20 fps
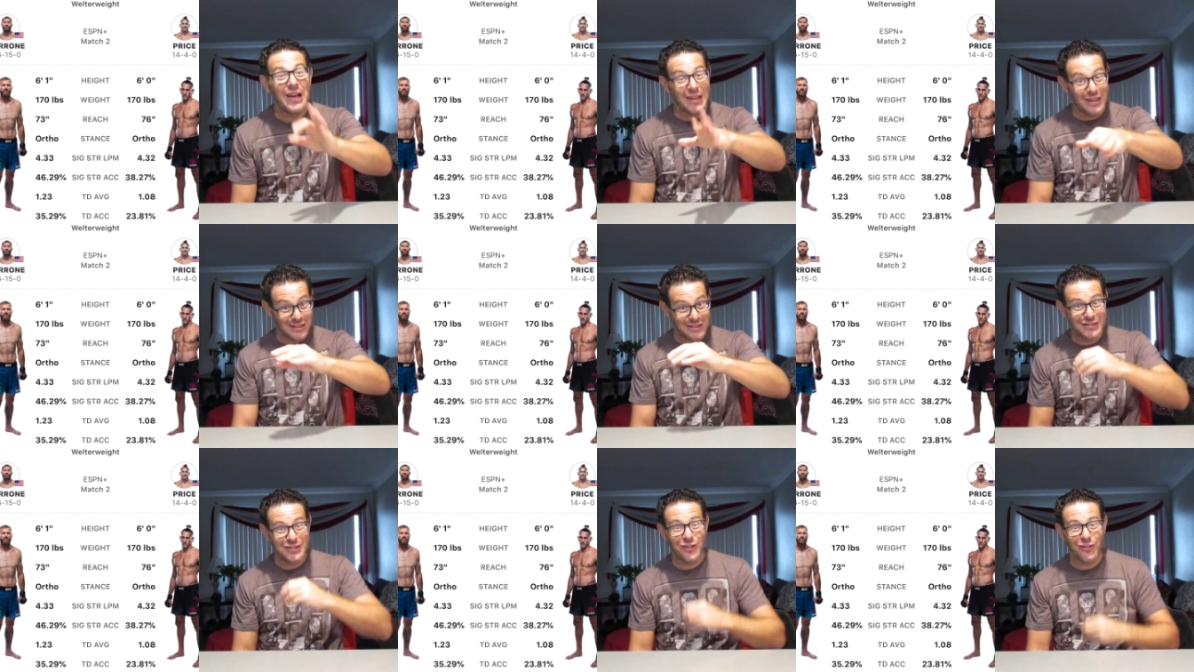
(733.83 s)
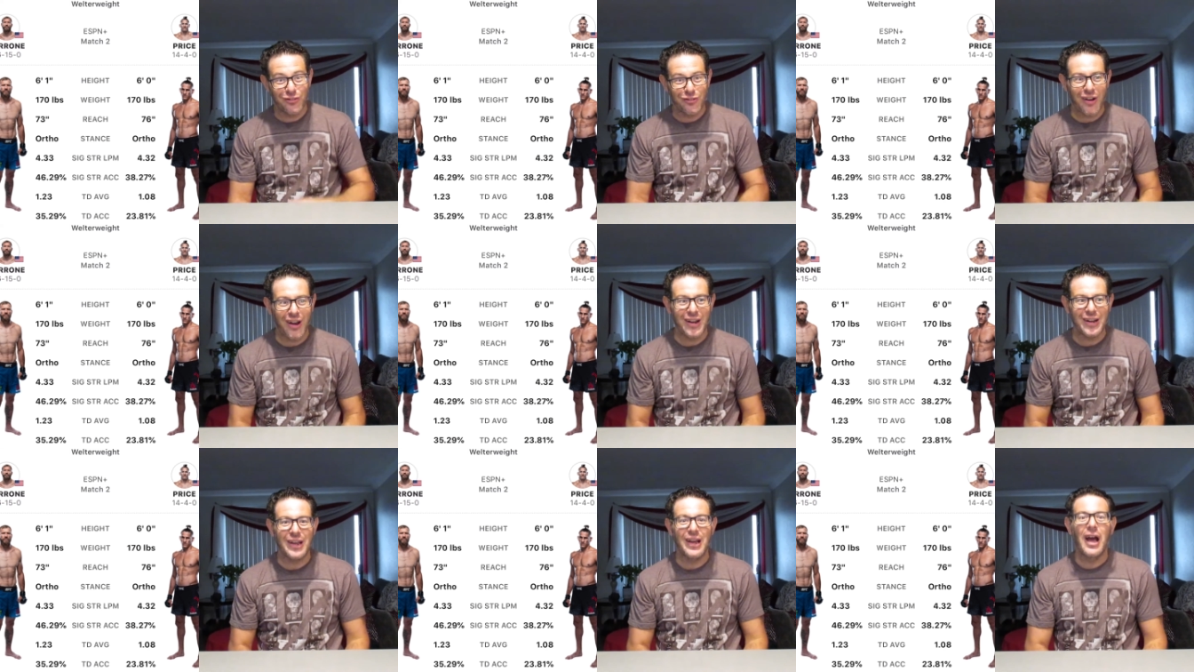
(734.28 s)
He's still
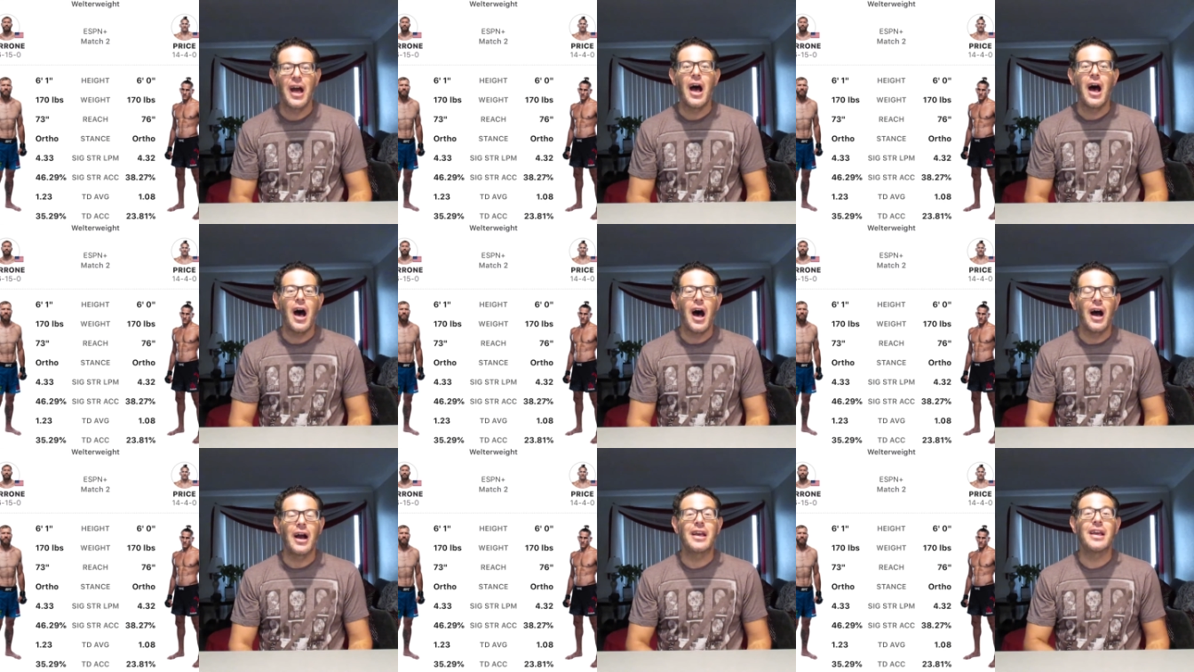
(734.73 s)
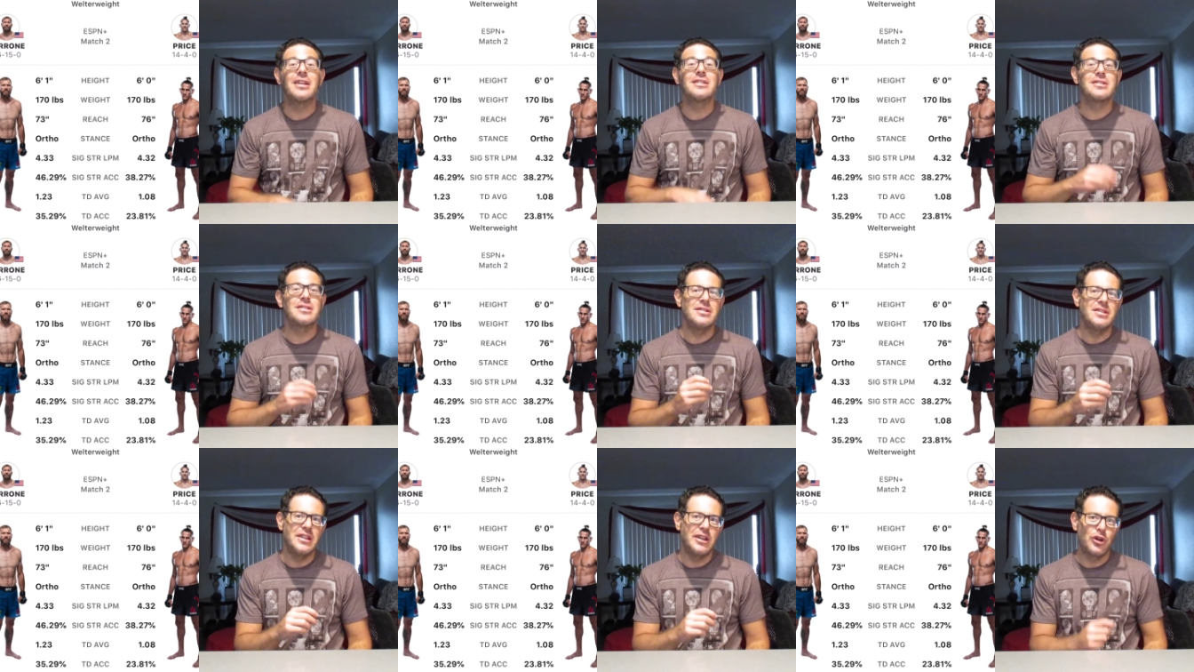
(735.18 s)
fighting
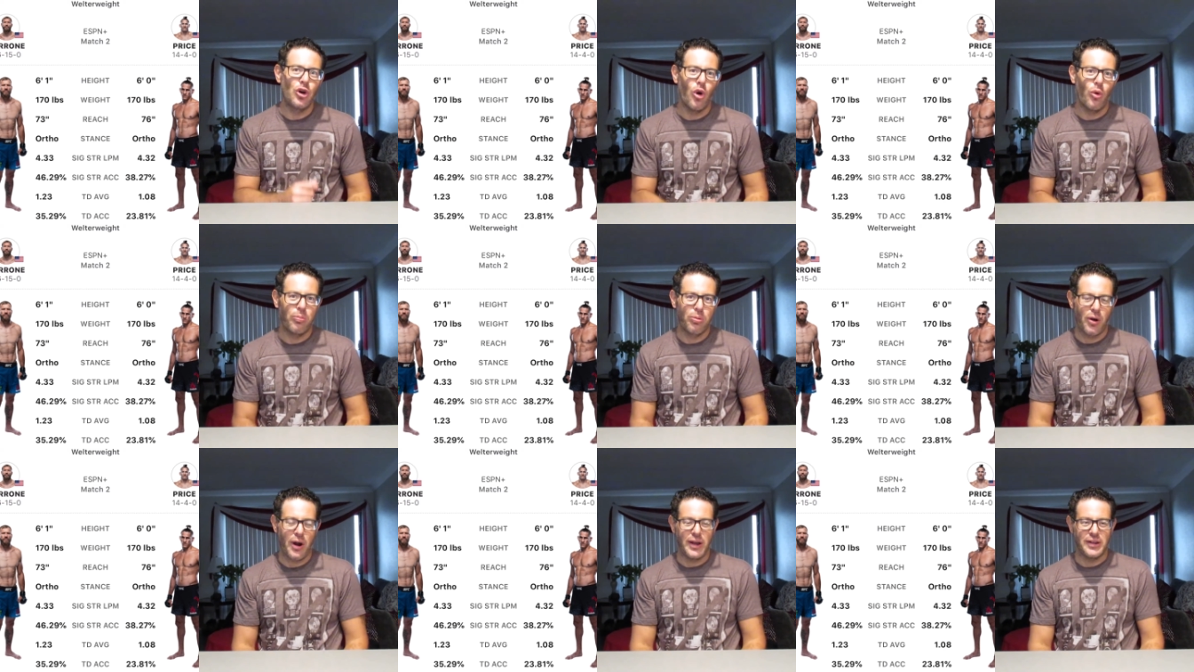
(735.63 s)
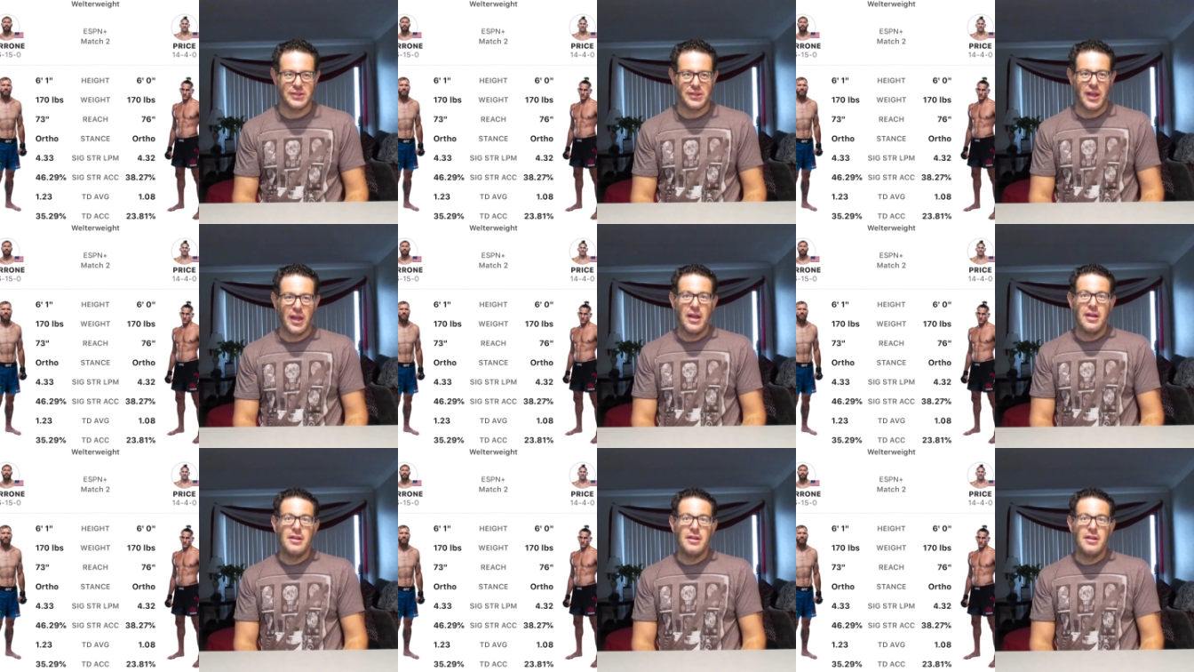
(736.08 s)
against Nico Price.